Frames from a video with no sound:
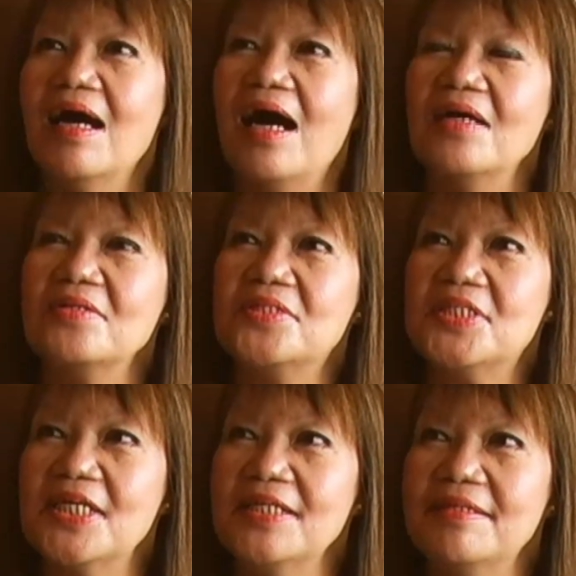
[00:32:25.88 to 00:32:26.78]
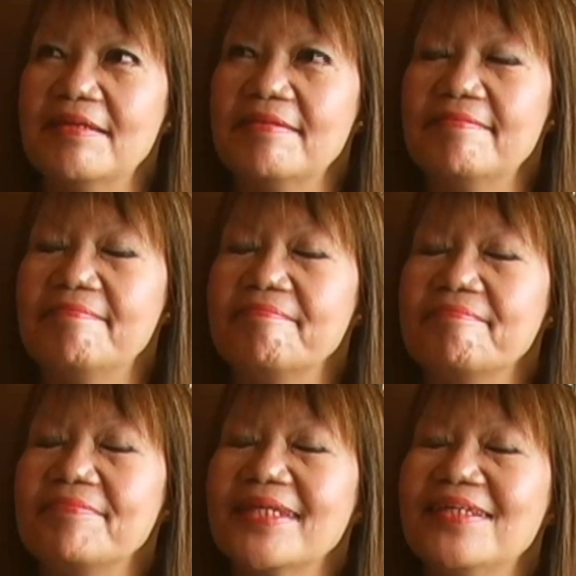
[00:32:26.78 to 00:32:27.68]
I'd say that
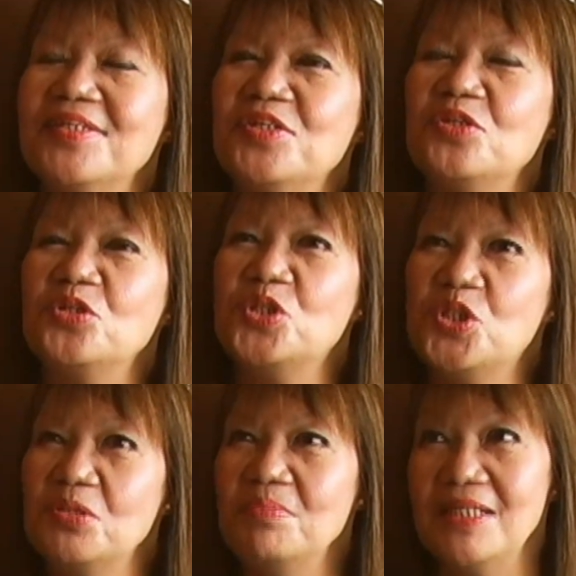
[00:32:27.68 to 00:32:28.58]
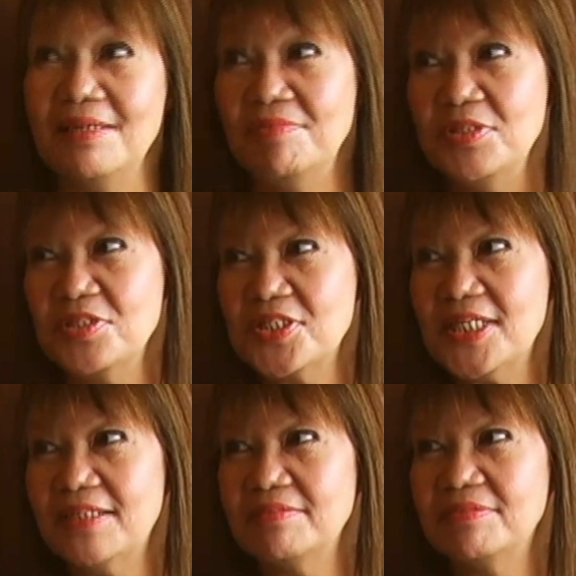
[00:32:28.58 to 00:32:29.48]
you should believe in
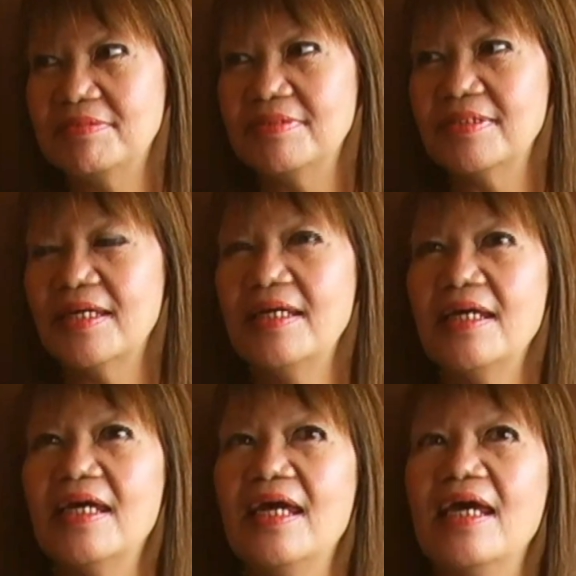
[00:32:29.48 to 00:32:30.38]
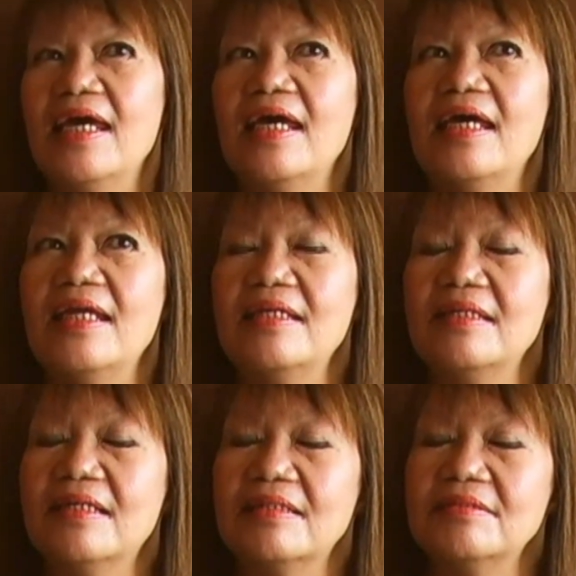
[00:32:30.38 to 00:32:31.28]
yourself, okay? And
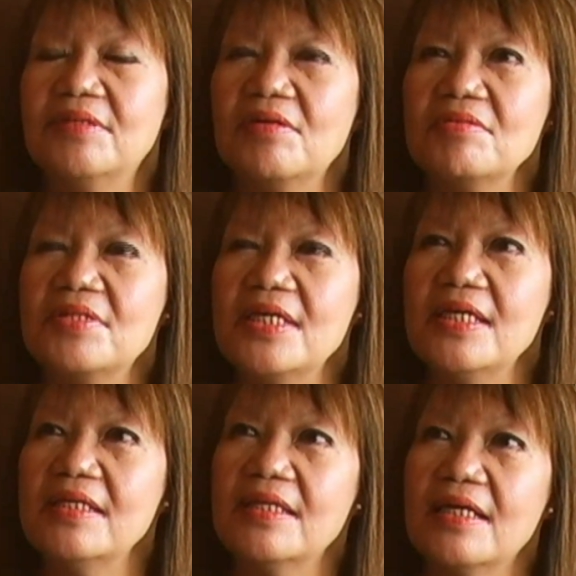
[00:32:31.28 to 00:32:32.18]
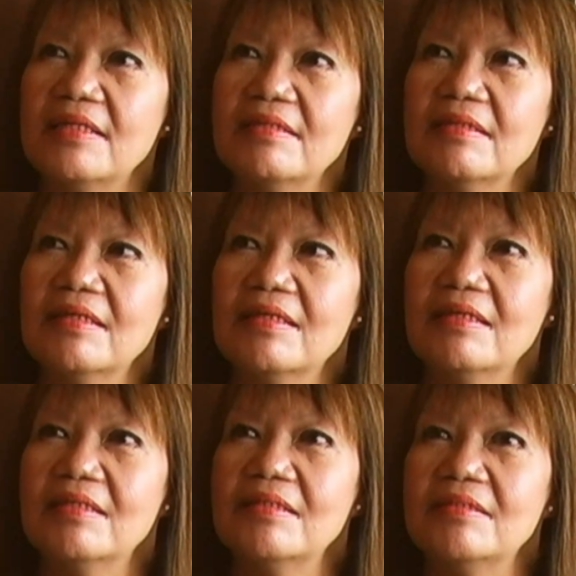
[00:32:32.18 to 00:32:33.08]
don't think that
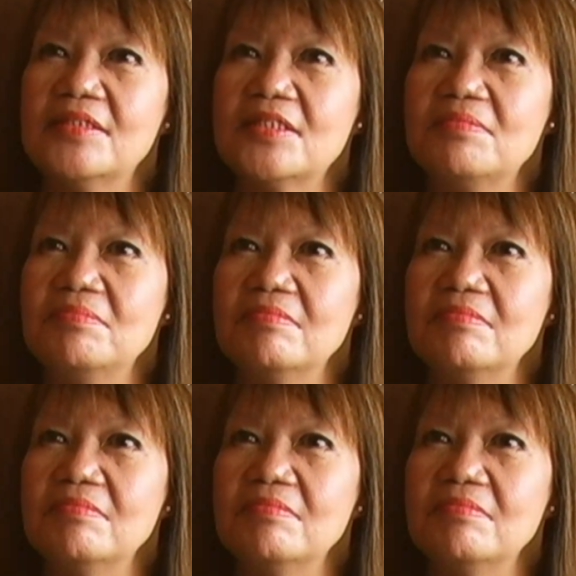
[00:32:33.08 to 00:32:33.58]
just